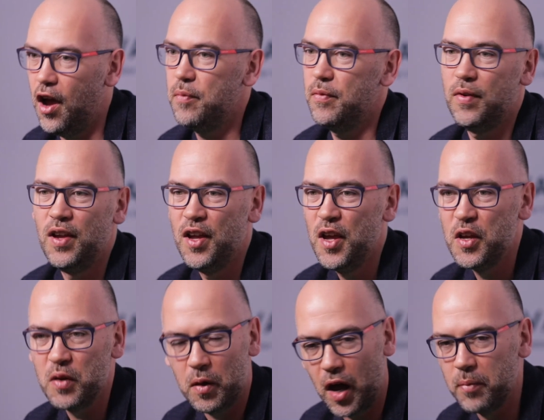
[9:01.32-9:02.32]

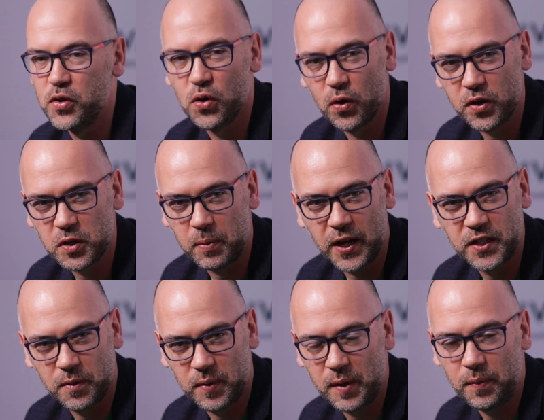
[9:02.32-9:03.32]
I'm sure there's
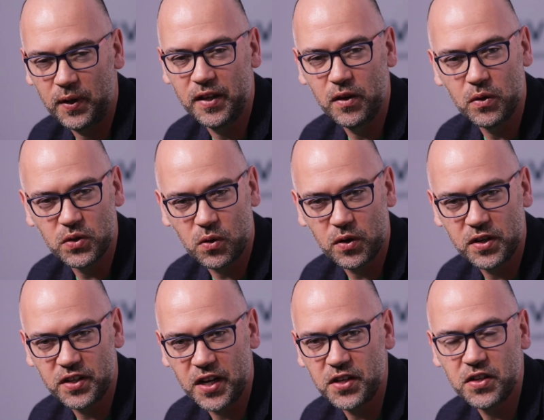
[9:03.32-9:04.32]
plenty of people in those
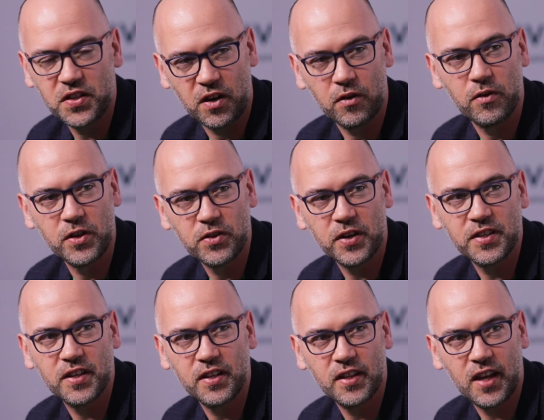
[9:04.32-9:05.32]
organizations that are
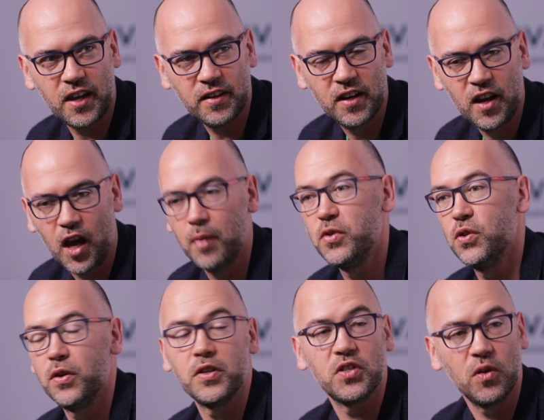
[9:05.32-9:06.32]
interested in that. I'm
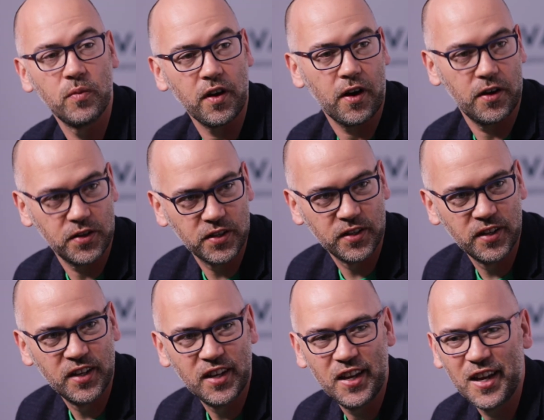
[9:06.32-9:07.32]
sure there's some that
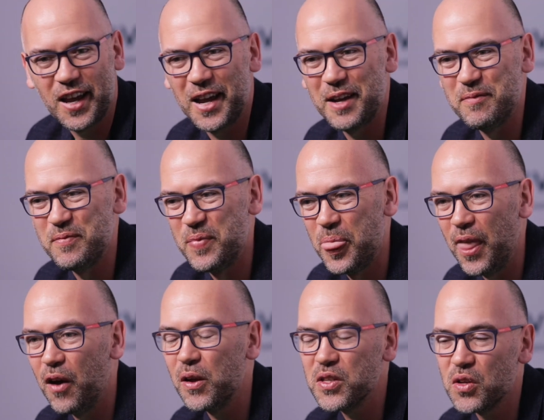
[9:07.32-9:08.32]
aren't.
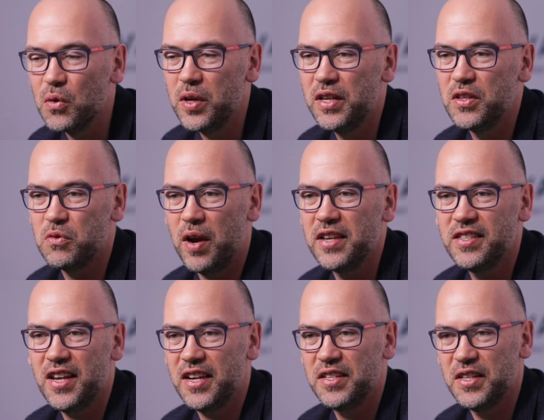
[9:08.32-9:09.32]
Also, we as
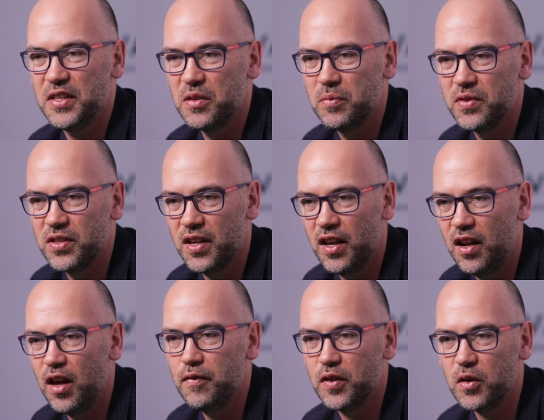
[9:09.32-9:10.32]
ResTech systems, a
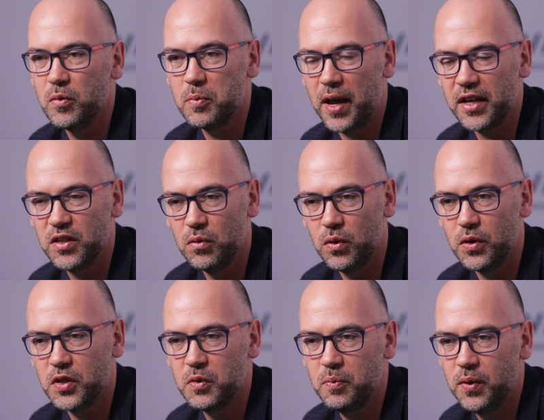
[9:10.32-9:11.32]
lot of it comes back to
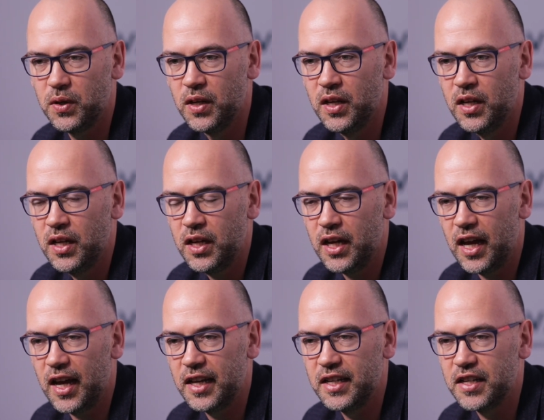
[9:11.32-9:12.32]
us,
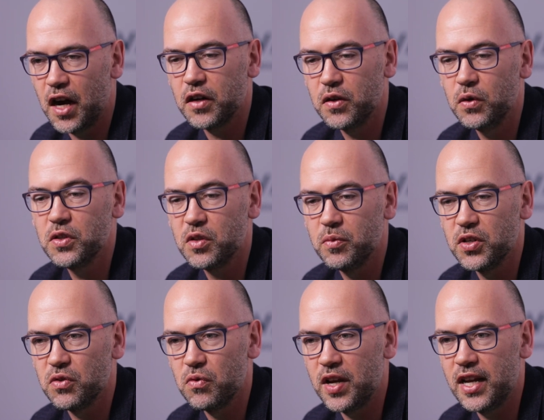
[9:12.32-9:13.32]
and our
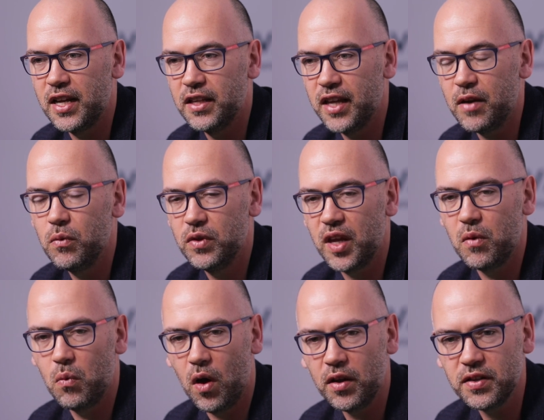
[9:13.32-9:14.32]
customers really, they
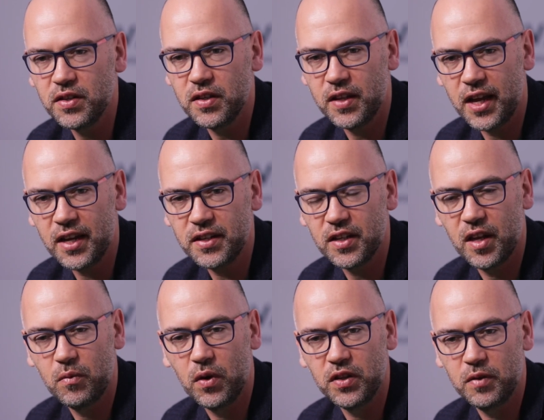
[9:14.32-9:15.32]
want that,
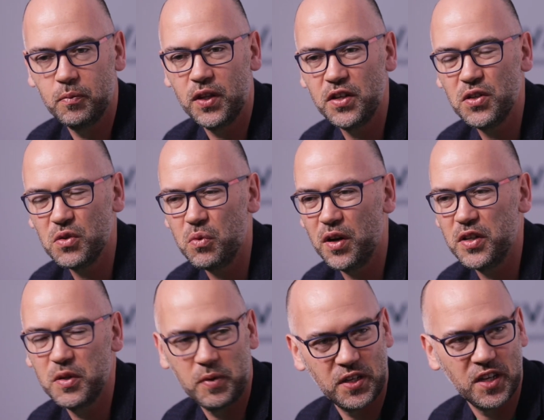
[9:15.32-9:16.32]
but they just want it
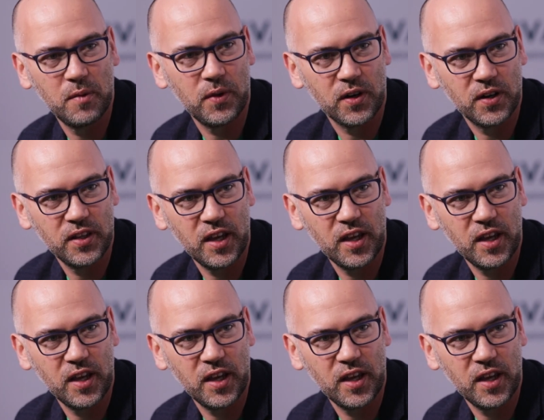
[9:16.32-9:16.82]
to be simpler.